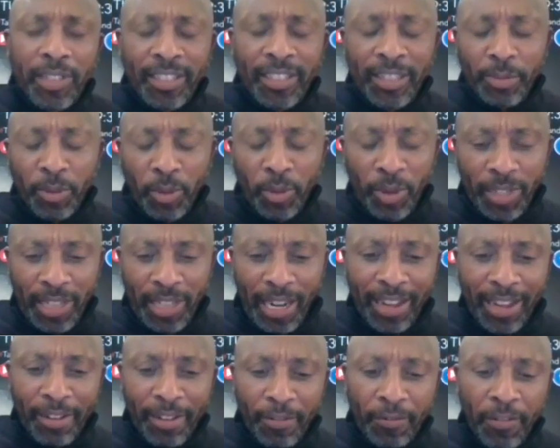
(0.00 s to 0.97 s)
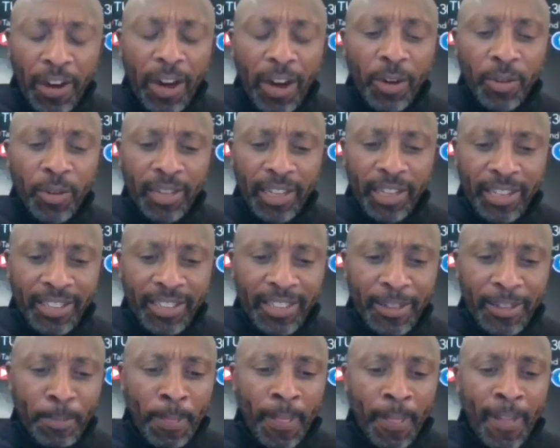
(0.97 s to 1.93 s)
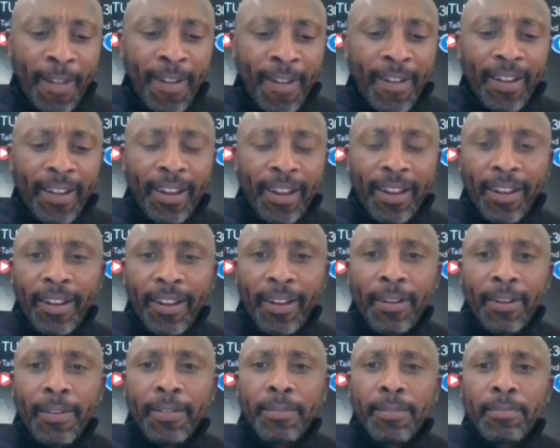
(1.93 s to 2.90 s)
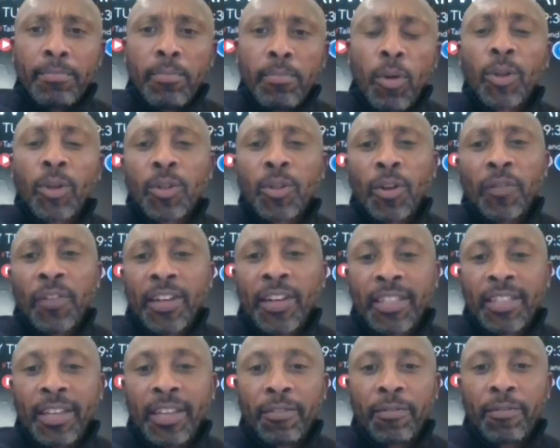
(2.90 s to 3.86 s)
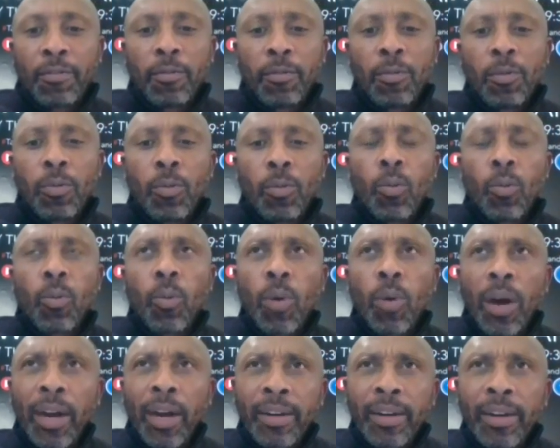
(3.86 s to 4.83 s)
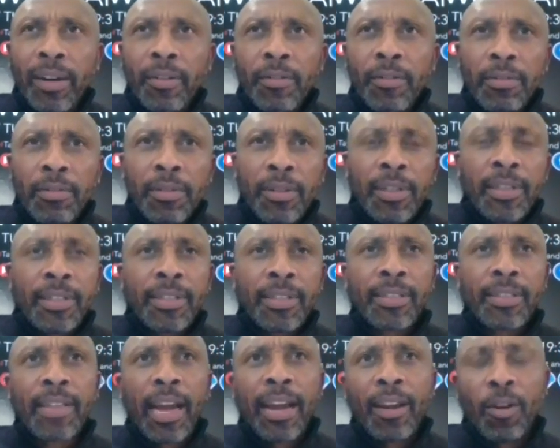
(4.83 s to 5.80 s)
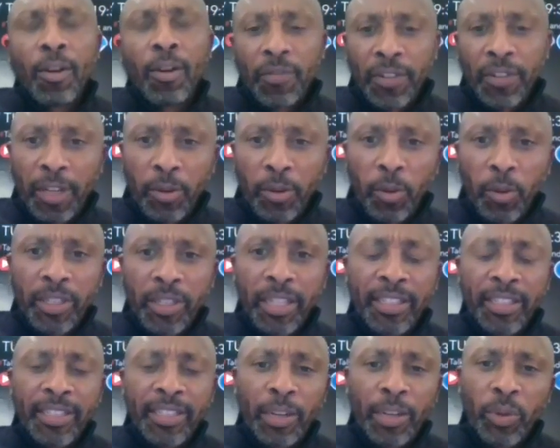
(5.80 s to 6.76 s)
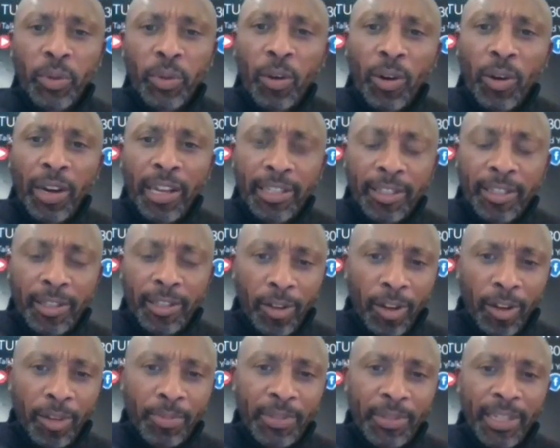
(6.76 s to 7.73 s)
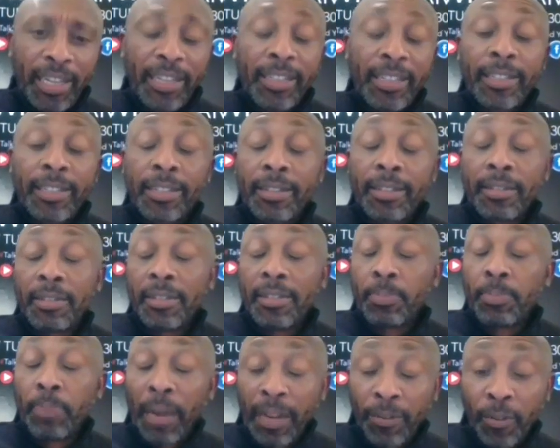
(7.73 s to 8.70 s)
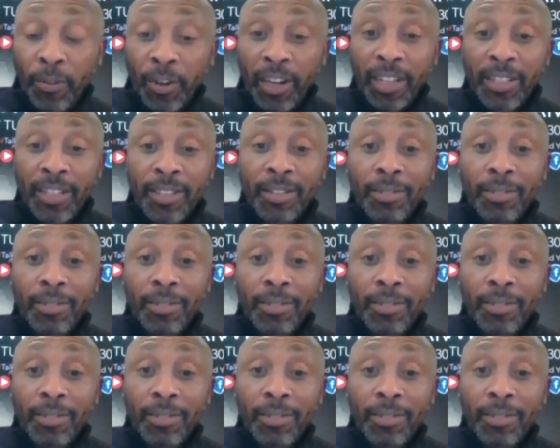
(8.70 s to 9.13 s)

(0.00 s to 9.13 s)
T, because I have found that most of us have one style of negotiation that we all adopt, and it's bad for us.